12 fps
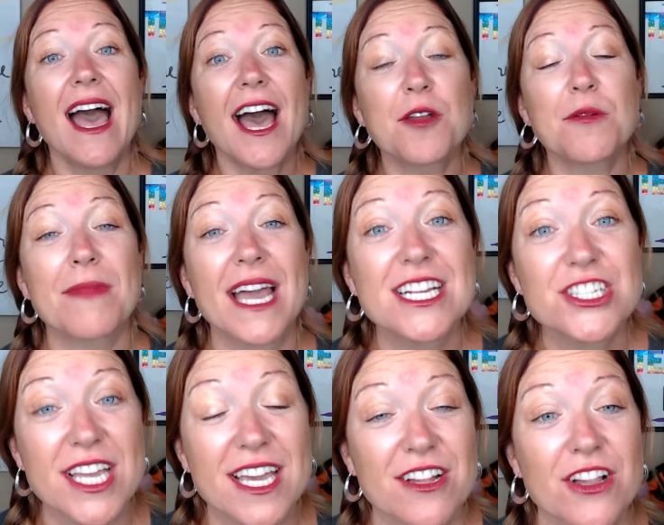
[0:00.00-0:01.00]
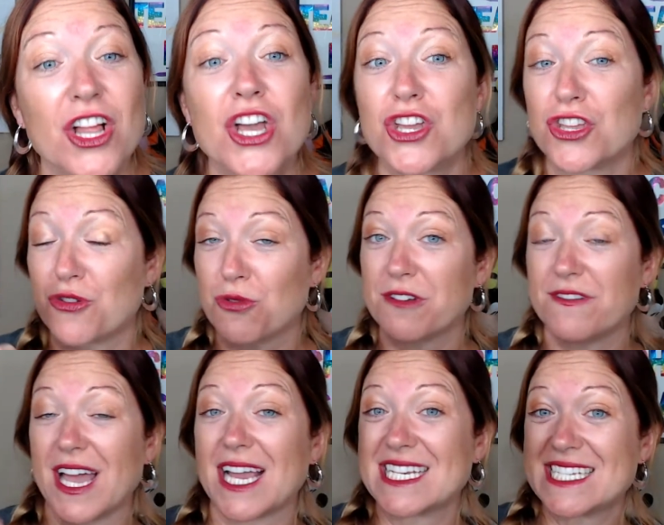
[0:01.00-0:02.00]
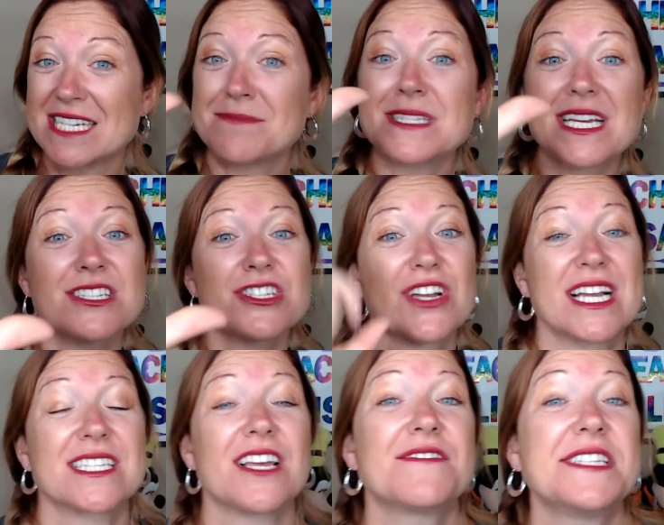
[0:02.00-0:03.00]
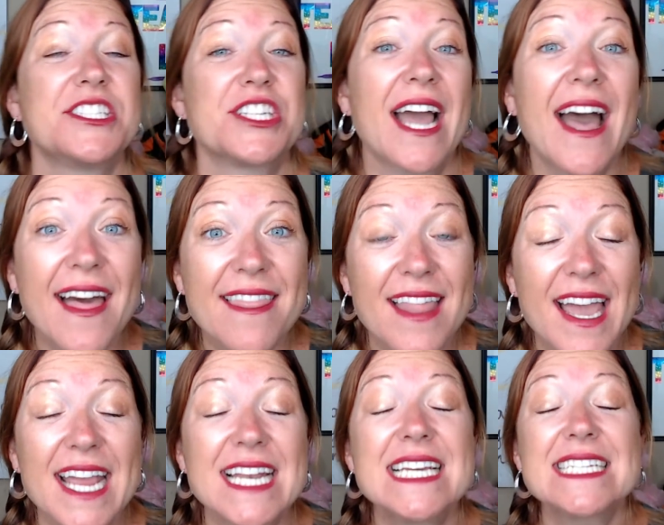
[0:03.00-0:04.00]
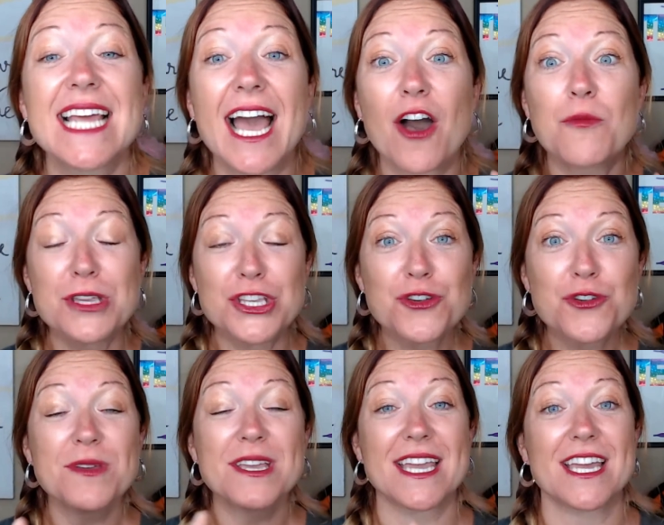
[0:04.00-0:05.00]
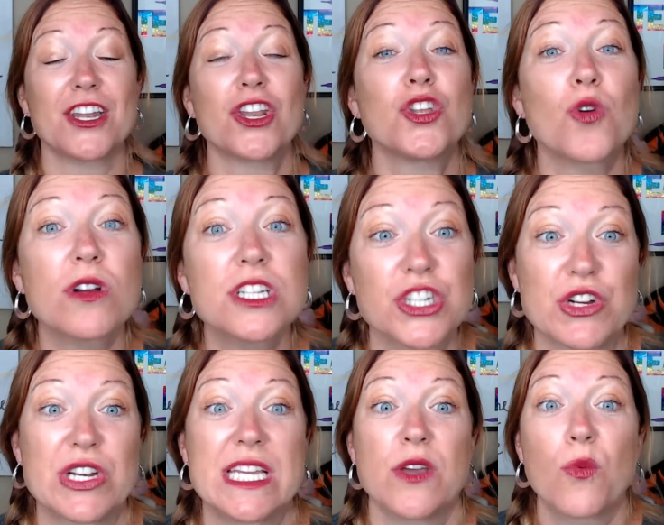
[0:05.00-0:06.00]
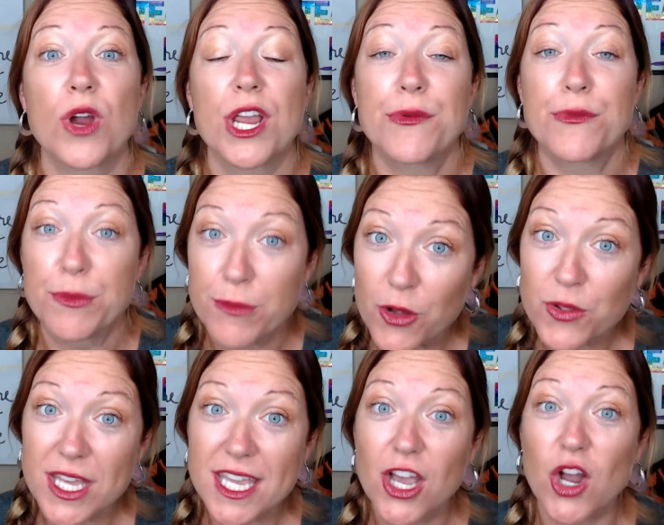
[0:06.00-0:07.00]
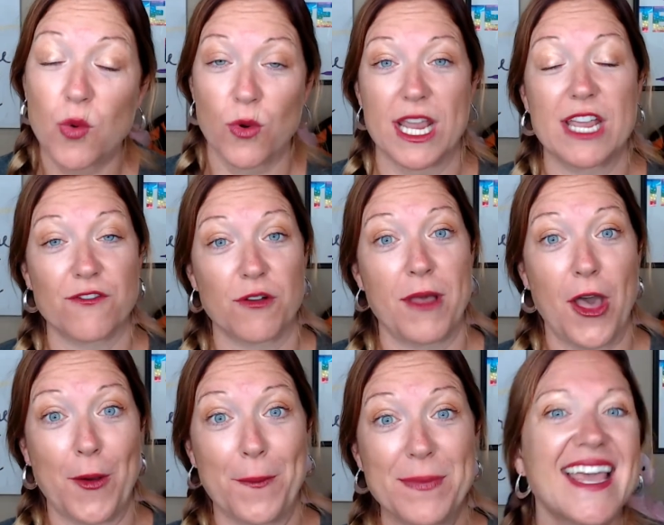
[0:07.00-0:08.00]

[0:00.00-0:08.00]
On my channel, you will find tips and tricks of teaching online to help you begin your journey working remotely or working from home.